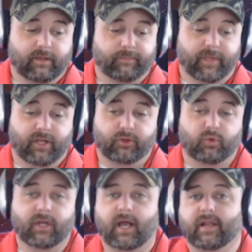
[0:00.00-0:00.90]
because
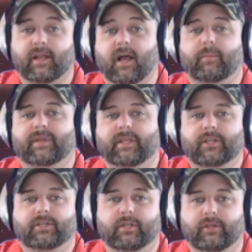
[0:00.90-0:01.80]
we're not in
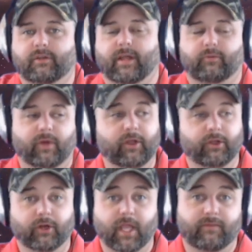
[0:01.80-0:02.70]
competition, you're like, well,
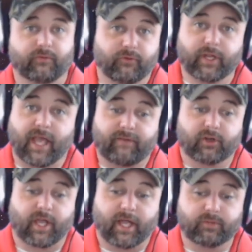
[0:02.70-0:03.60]
you're giving free
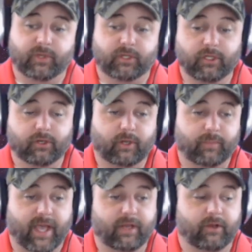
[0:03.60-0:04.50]
advertisement to your
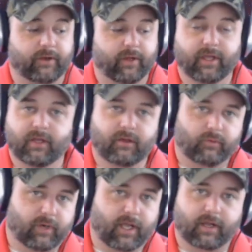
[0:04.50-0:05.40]
competitor.
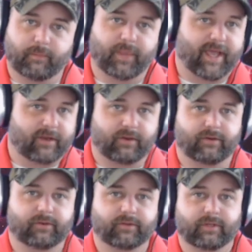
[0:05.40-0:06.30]
We're not
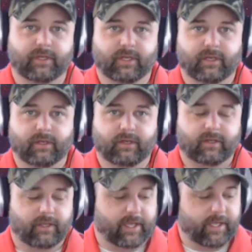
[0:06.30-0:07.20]
competitors.
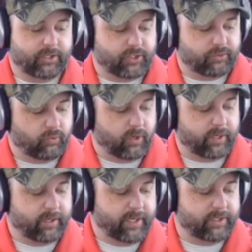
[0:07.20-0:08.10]
Each
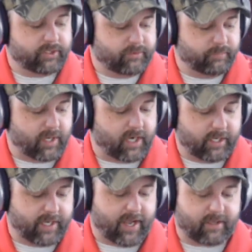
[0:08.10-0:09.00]

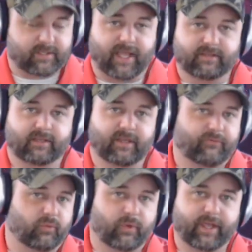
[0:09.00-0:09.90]
podcast has a
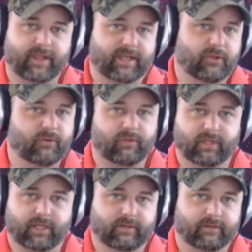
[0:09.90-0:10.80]
different way they do
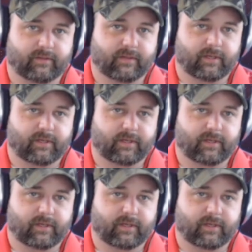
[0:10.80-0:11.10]
things,